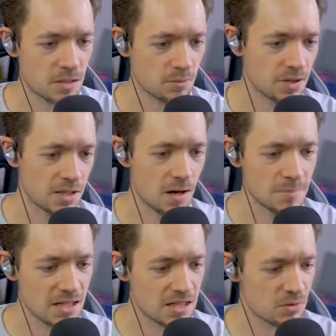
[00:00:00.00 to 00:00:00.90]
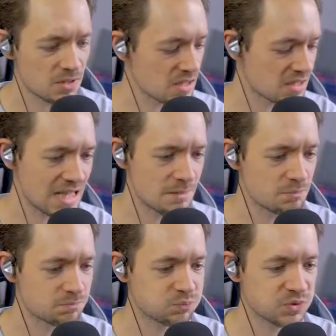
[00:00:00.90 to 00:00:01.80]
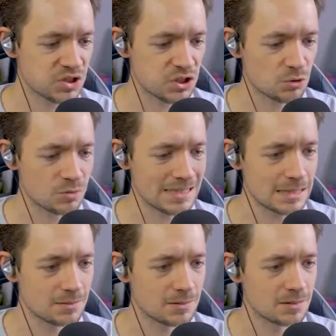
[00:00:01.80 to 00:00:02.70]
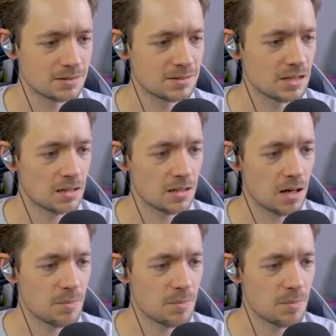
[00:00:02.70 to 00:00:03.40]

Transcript: table thing. I'm getting used to this game. so great. Done. I